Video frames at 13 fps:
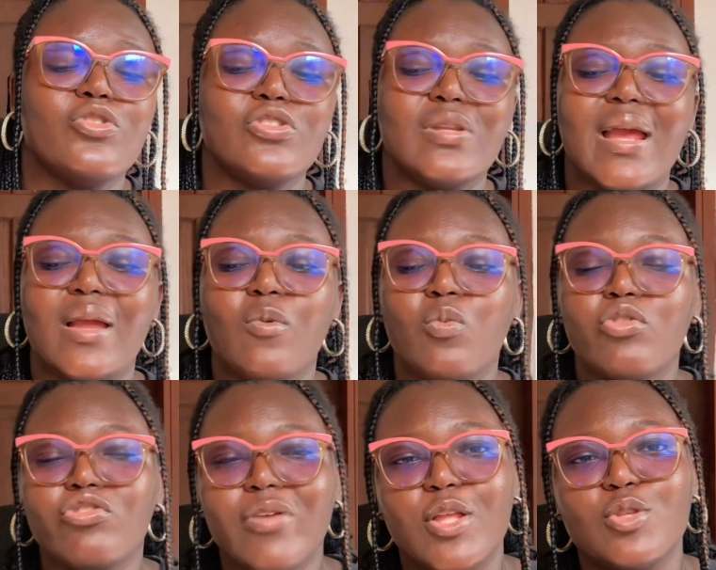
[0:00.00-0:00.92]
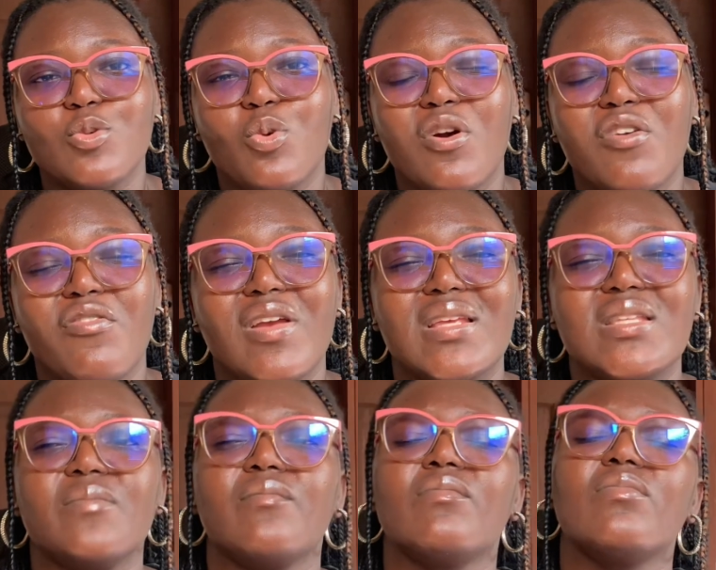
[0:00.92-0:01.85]
Should I try to work
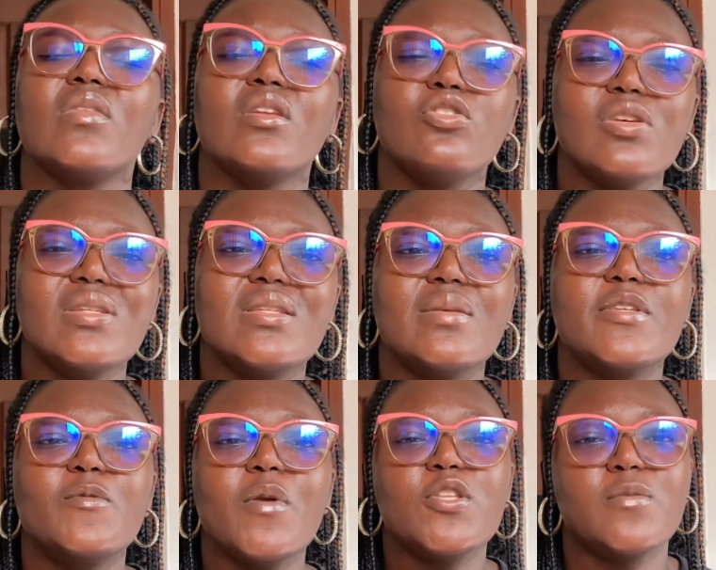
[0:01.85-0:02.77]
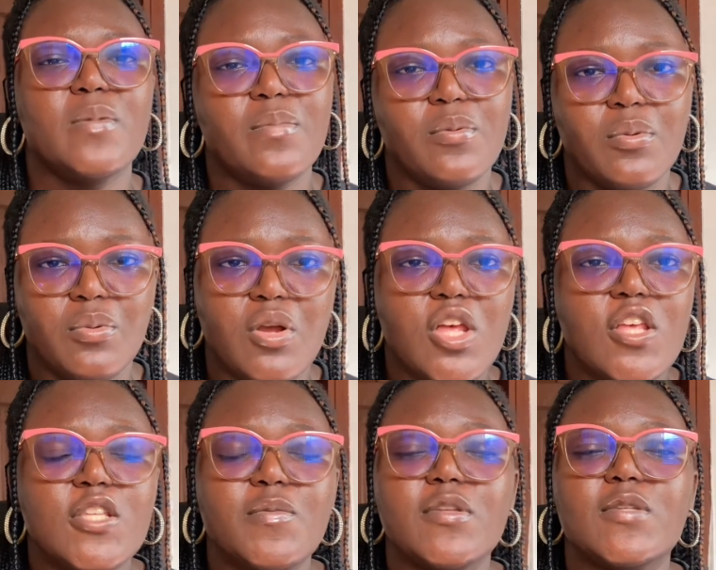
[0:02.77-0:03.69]
first? Just speak to people.
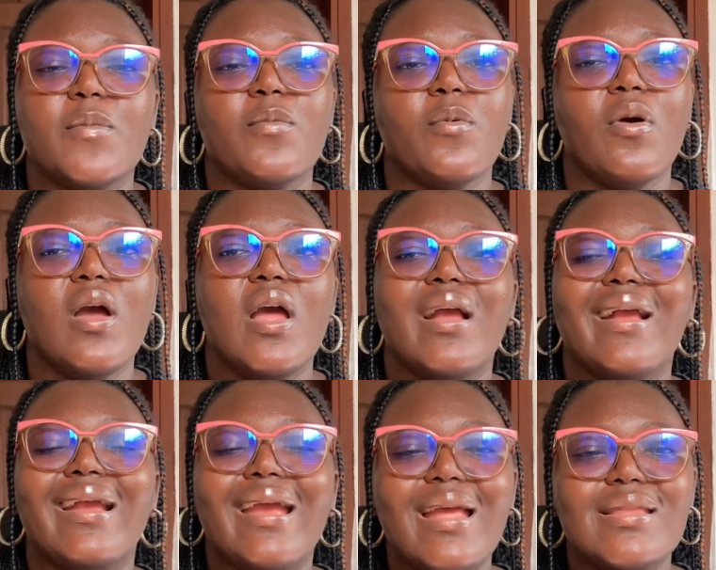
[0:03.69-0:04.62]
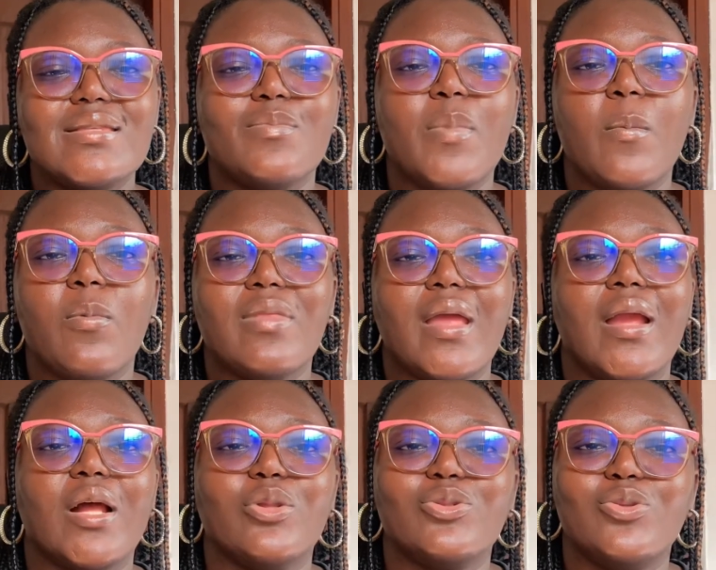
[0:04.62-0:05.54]
Get people that you
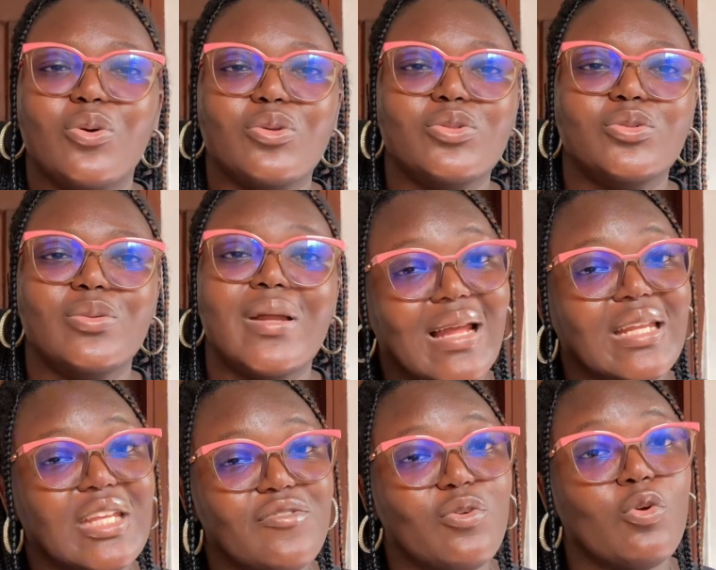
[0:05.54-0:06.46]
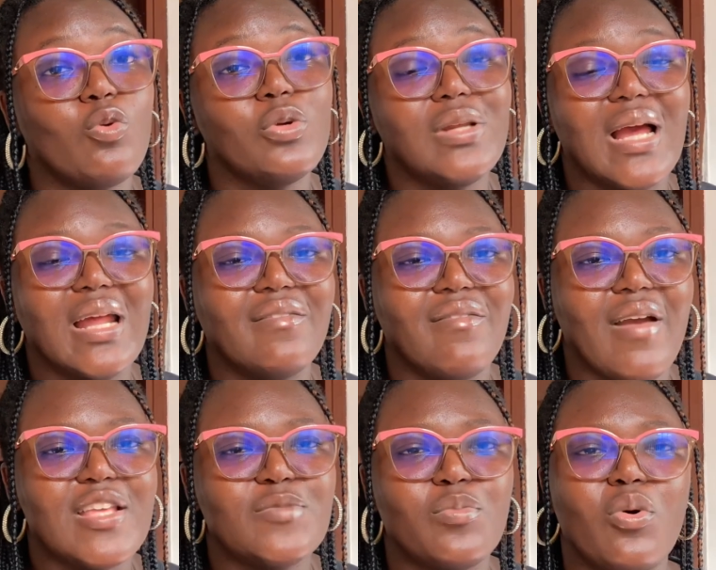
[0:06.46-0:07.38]
can talk to, that can give you good
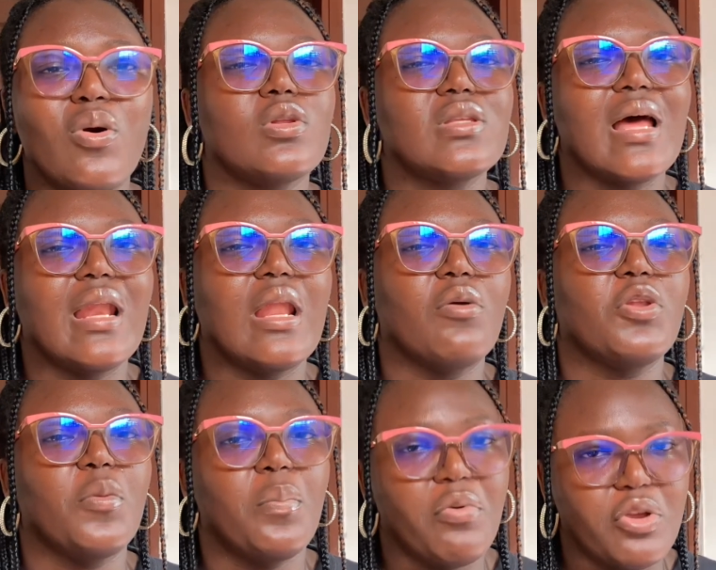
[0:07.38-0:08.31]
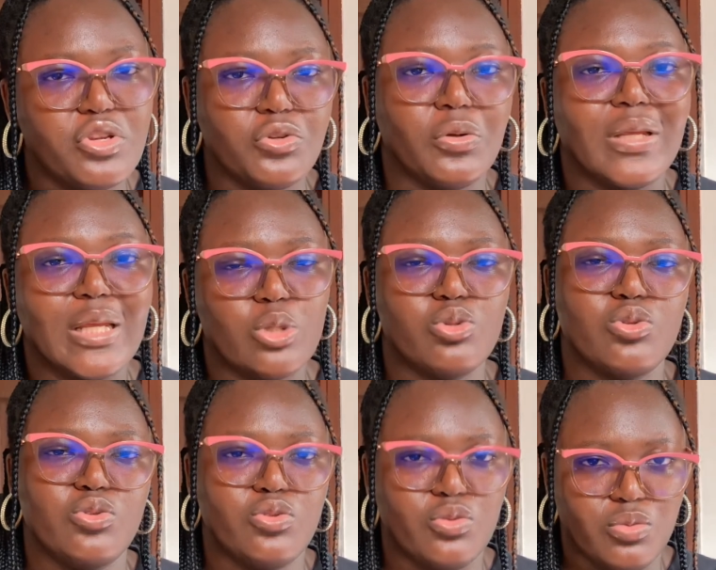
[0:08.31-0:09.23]
advice, but don't allow the pressure to get
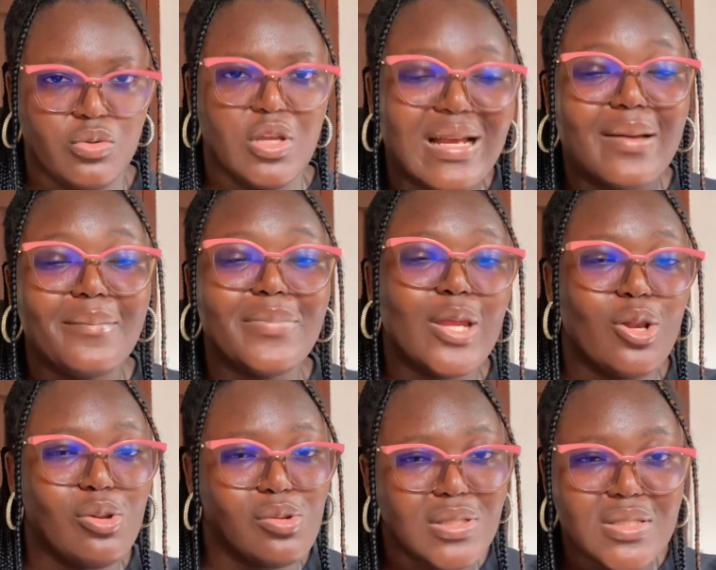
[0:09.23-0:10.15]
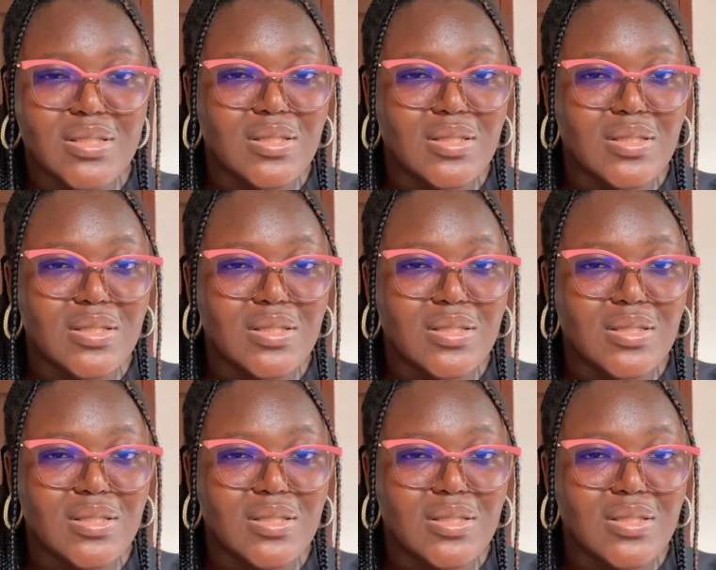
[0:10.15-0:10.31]
to you. It can be a lot.